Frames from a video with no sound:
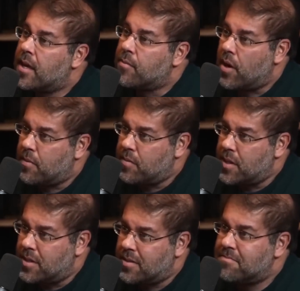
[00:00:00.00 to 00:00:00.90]
Problem
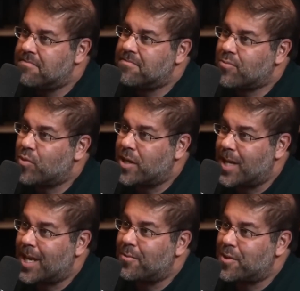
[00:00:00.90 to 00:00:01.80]
is, when
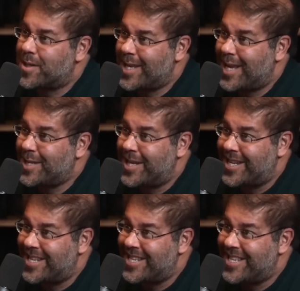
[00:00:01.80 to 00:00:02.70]
Lincoln was
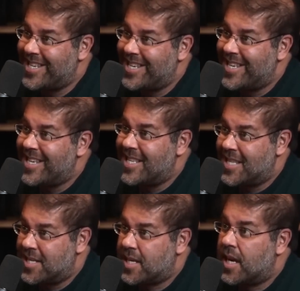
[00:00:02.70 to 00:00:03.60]
assassinated,
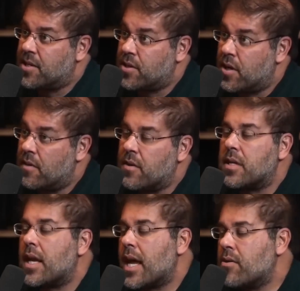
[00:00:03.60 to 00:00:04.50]
this guy took over.
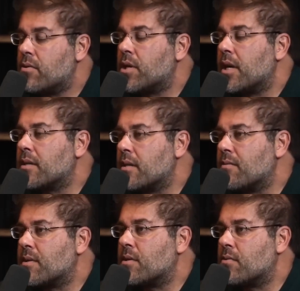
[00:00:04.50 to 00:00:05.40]
Andrew
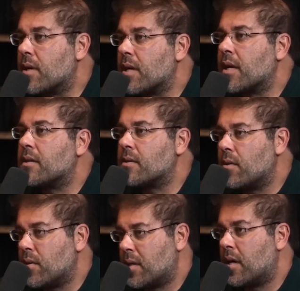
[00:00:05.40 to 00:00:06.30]
Johnson was drunk at his
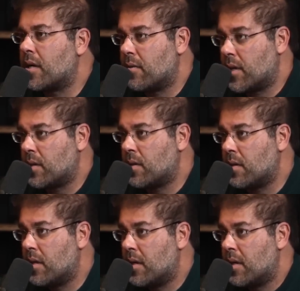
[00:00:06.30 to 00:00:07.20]
own inauguration.